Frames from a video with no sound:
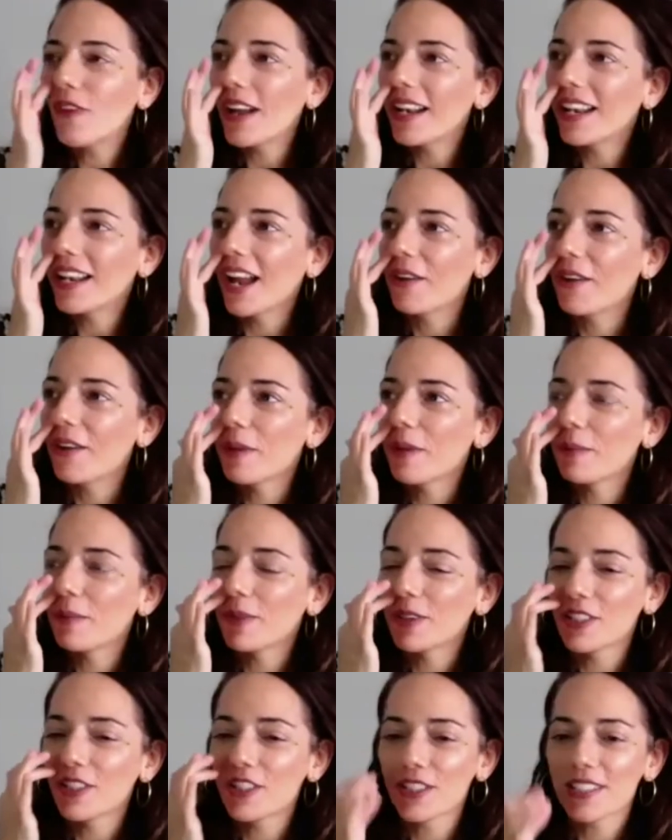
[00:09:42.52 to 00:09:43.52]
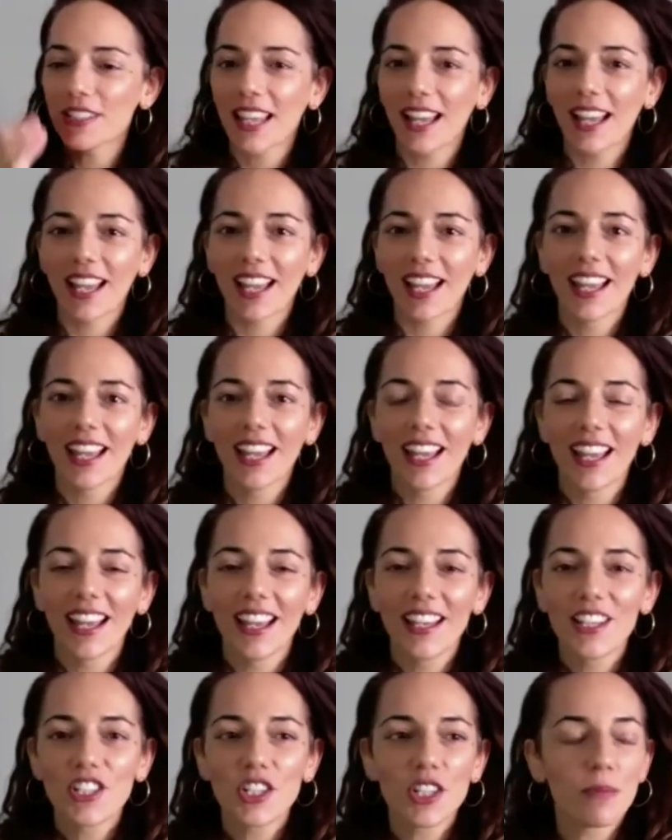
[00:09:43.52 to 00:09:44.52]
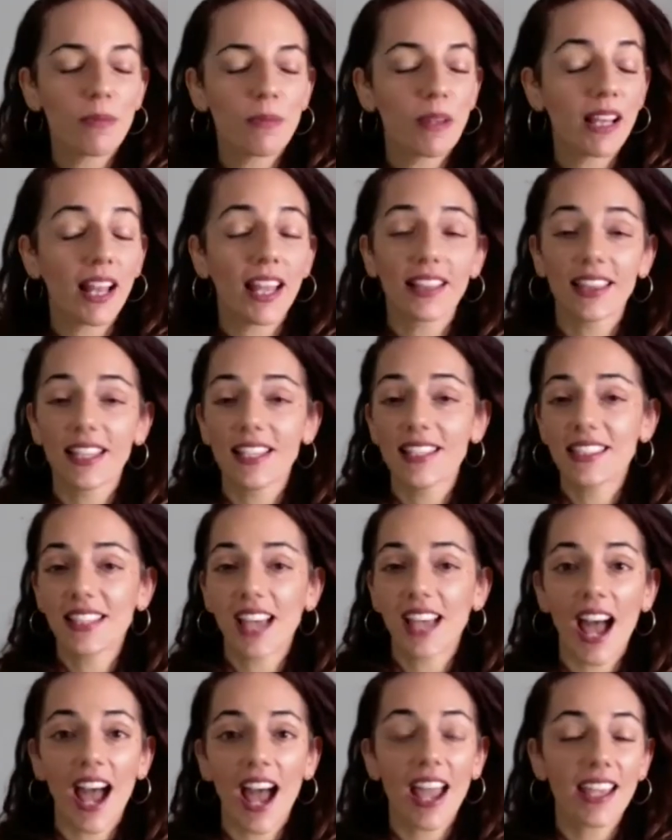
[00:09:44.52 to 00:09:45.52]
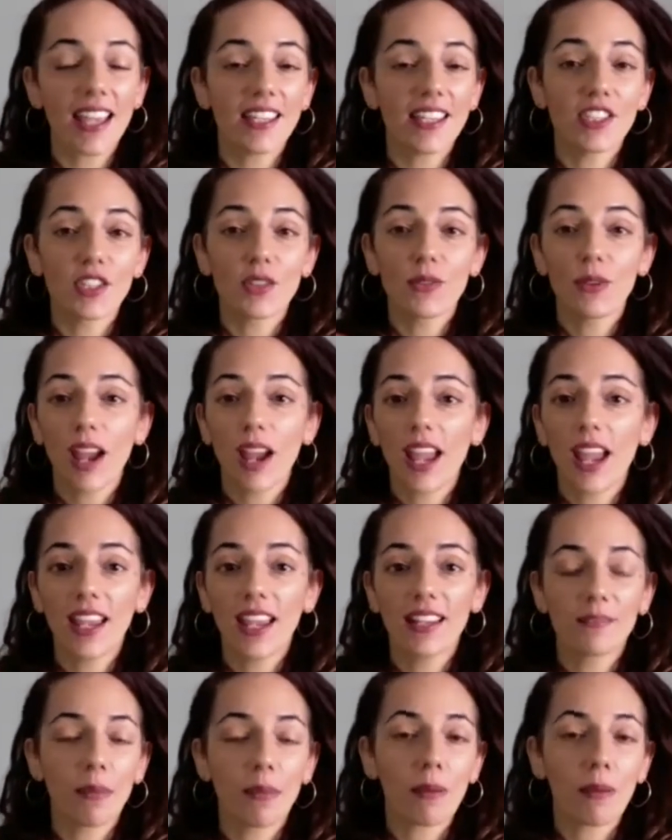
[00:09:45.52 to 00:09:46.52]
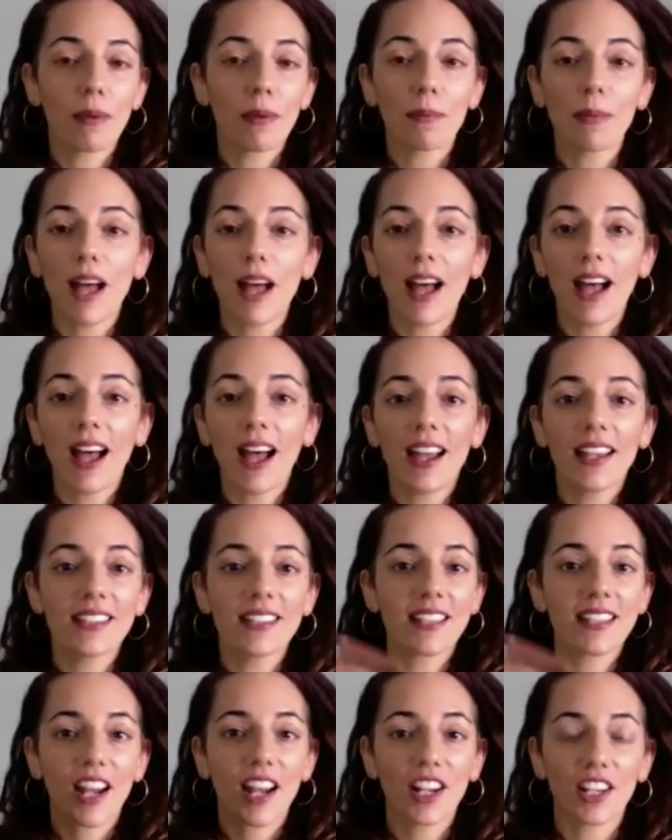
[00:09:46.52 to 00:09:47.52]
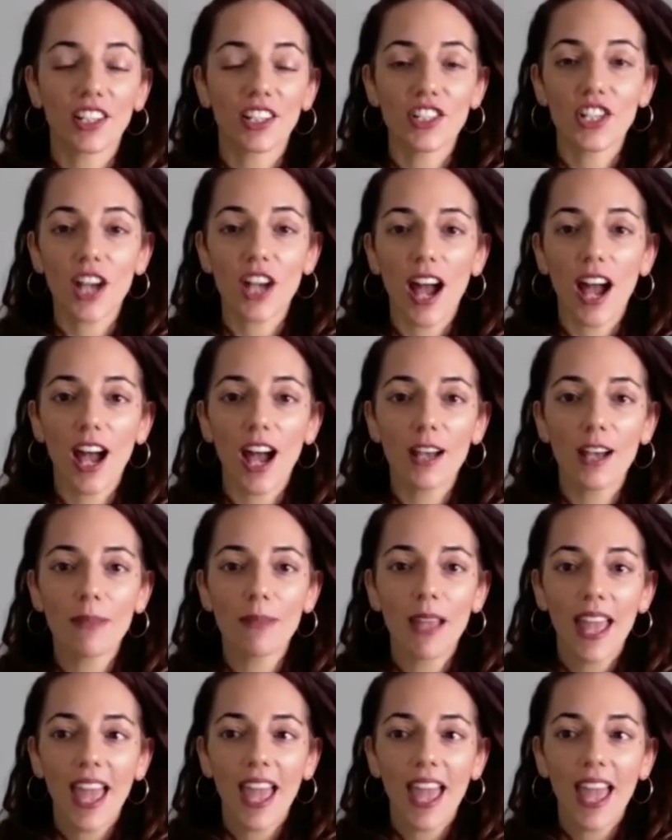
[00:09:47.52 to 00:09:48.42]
funny. I remember just like, she'd be like, this guy, he's great, blah, blah, blah. He's got a good job.